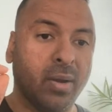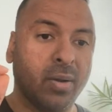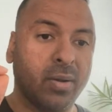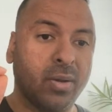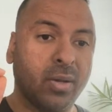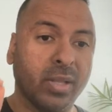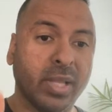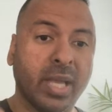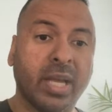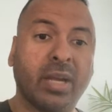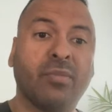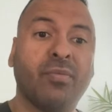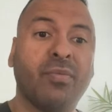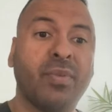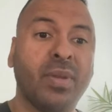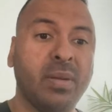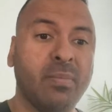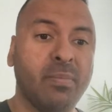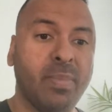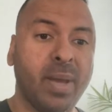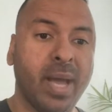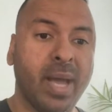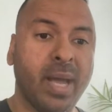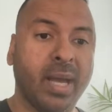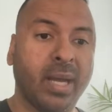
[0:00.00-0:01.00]
collect
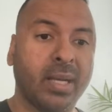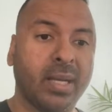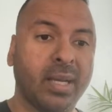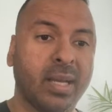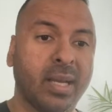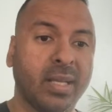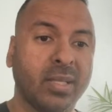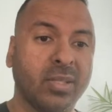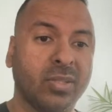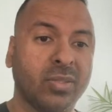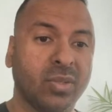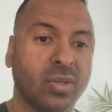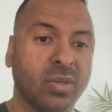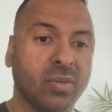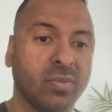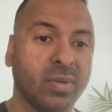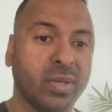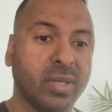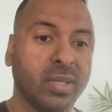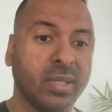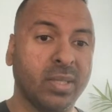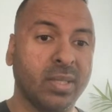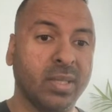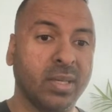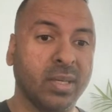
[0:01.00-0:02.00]
feedback and
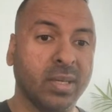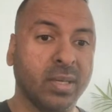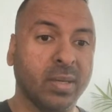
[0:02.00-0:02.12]
survey